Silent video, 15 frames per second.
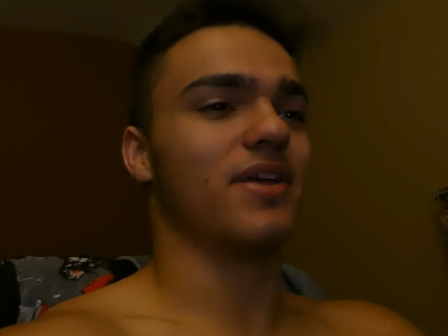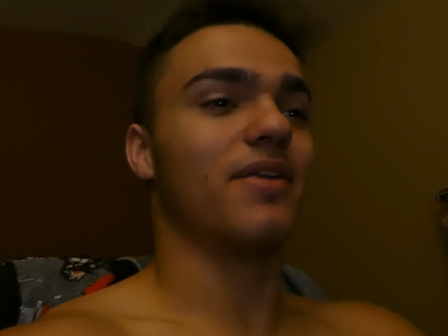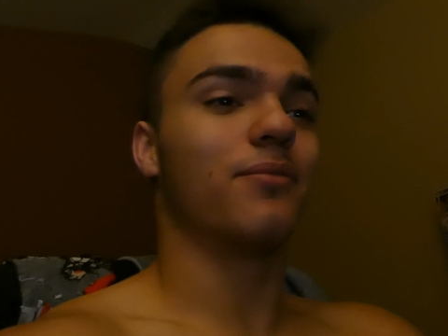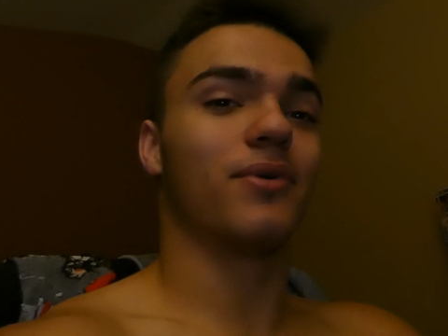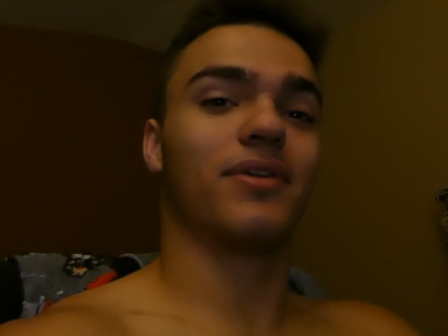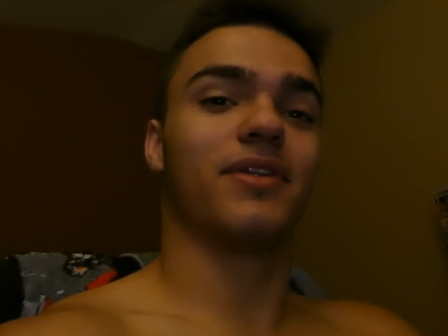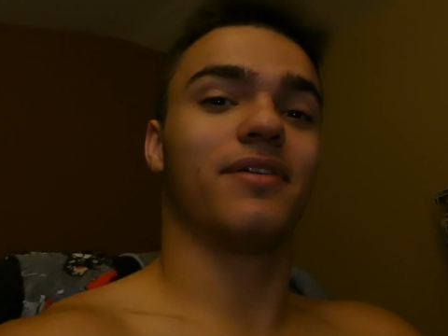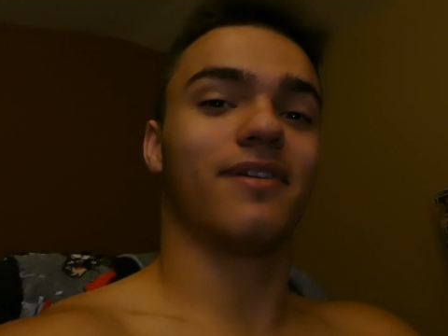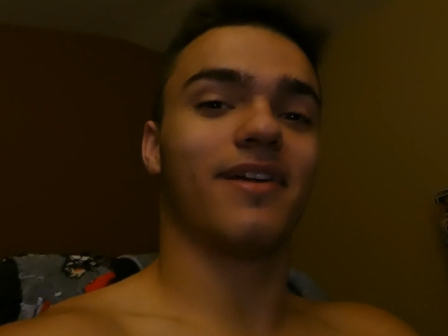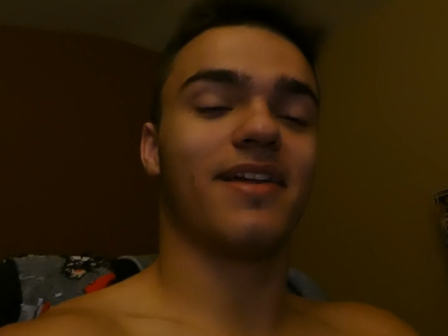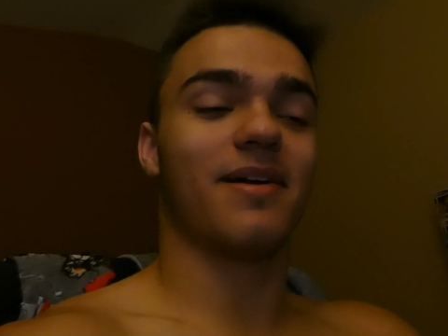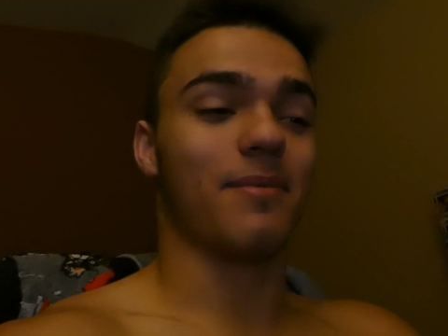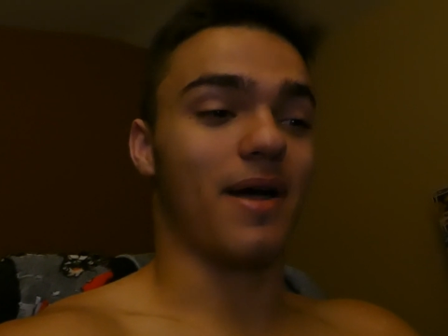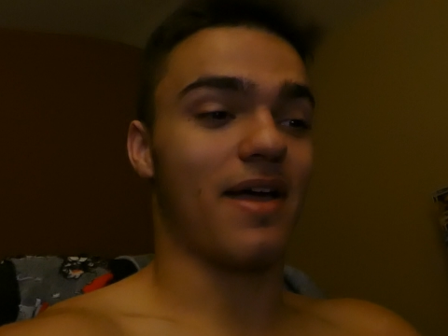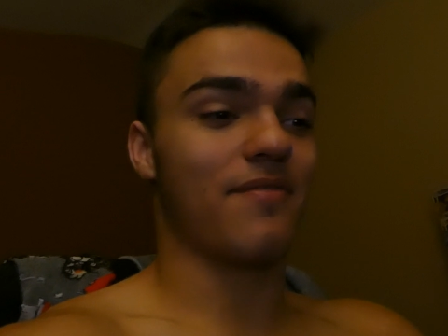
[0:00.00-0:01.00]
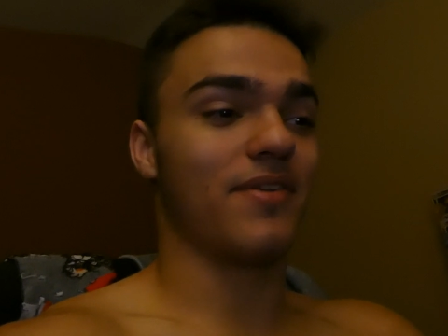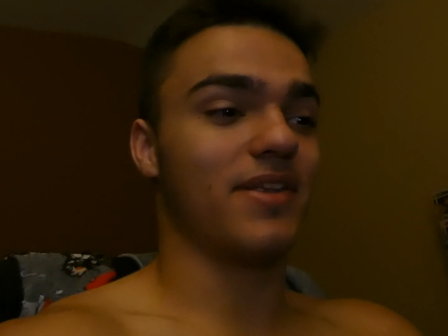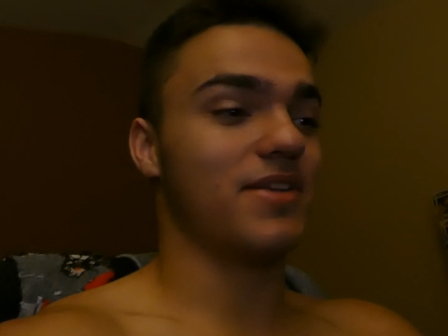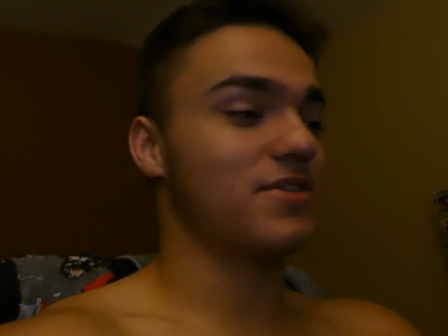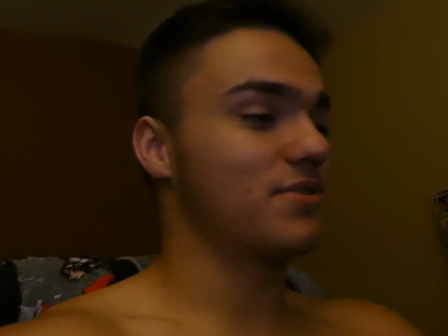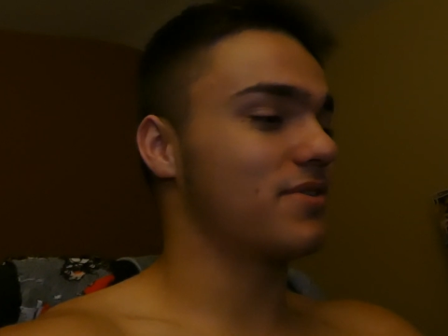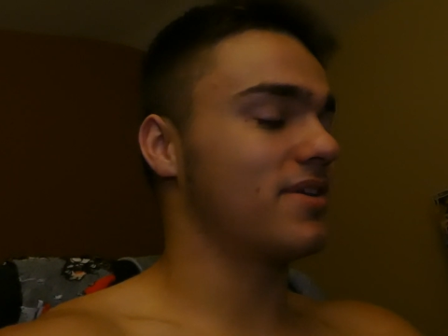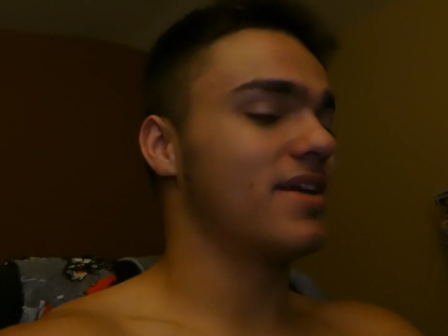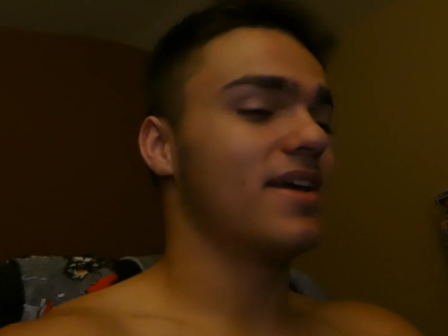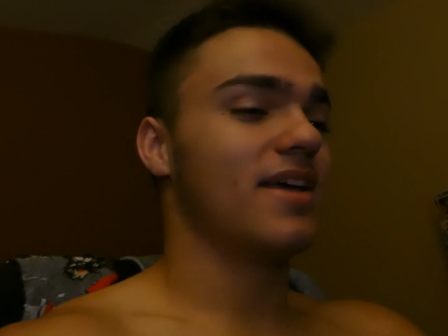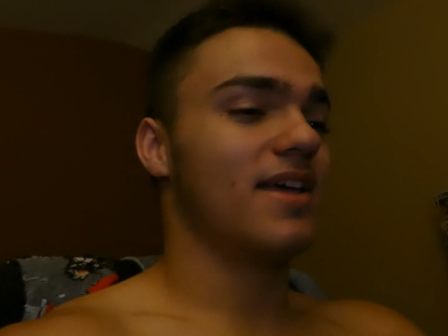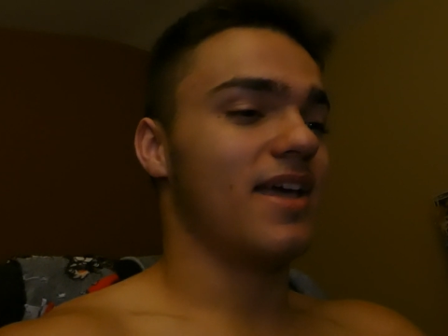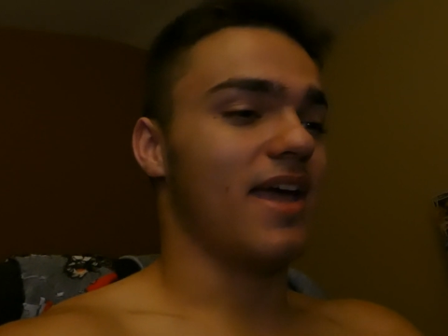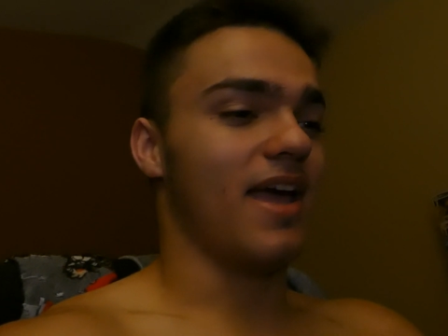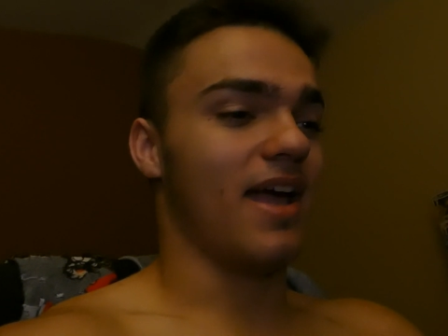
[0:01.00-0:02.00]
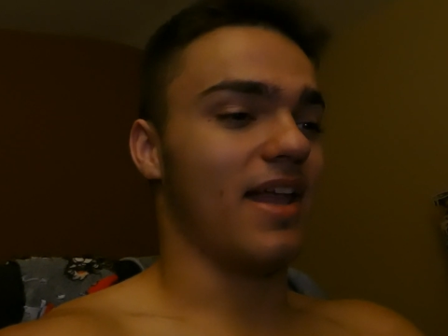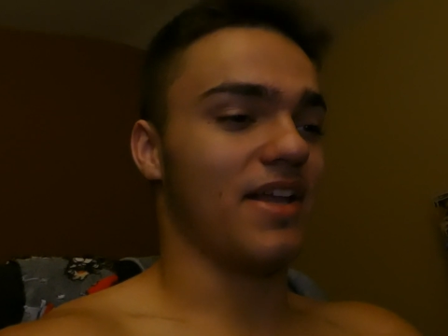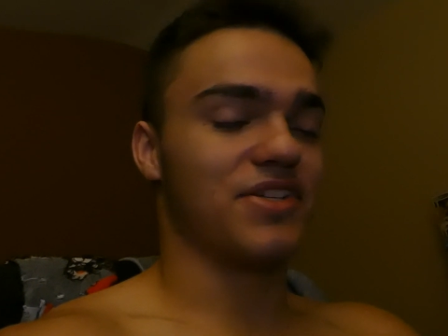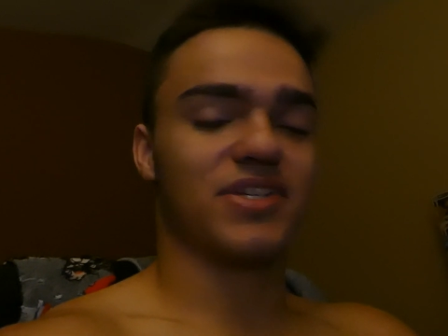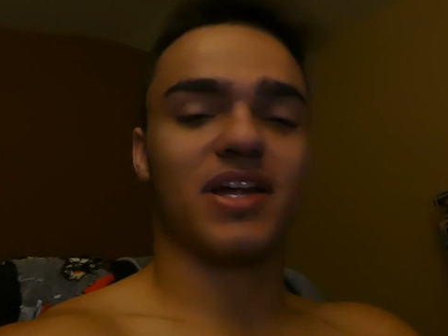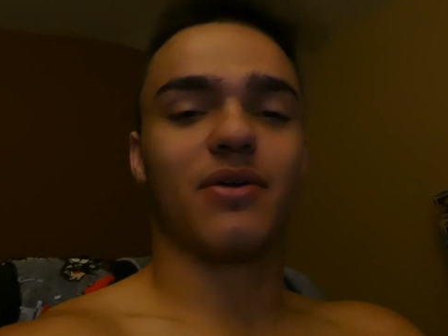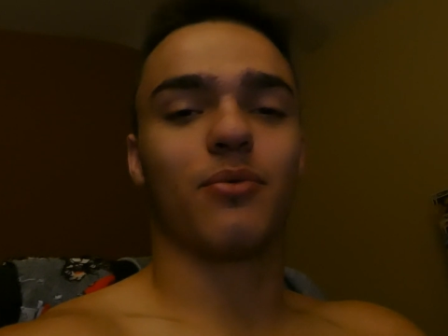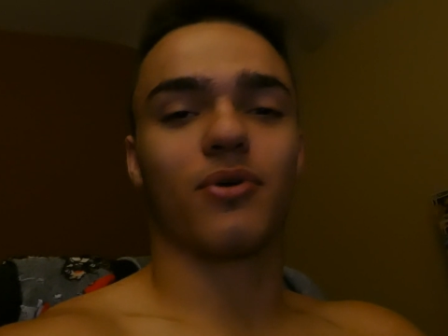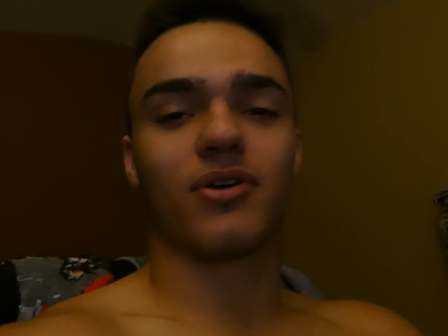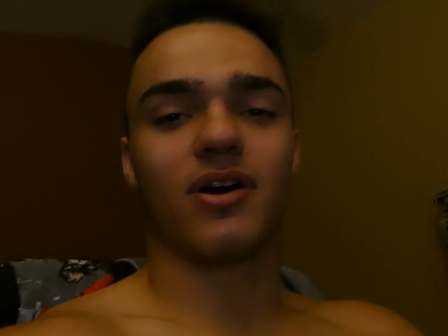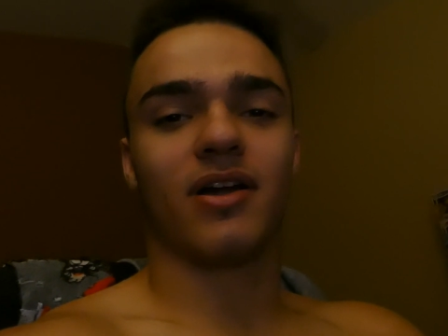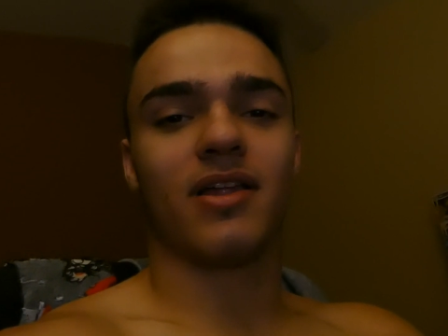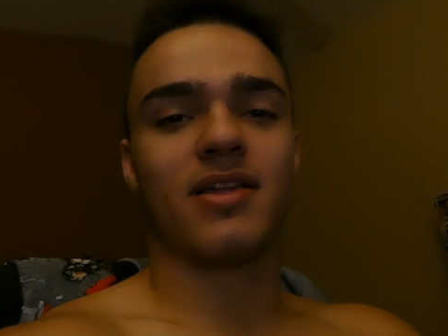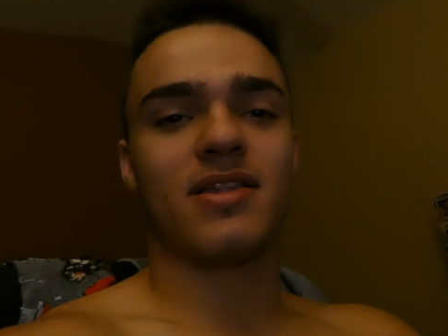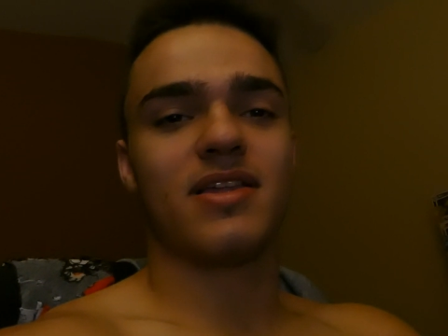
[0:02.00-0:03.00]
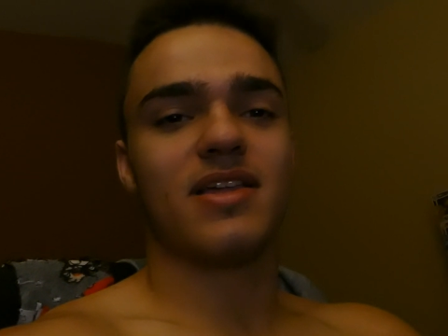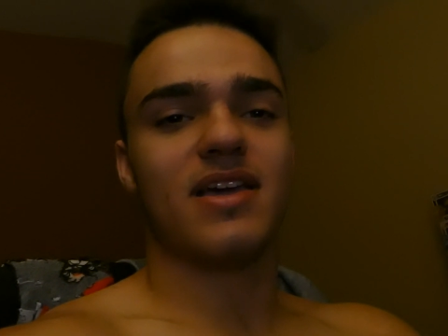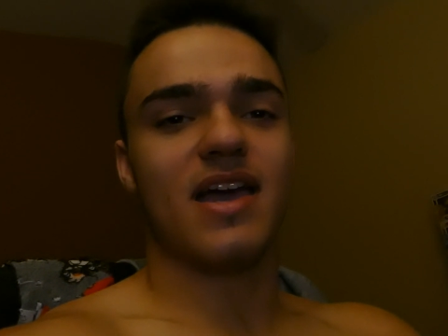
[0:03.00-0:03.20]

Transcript: And well, here I am. I have an injury, and I just gotta work on it,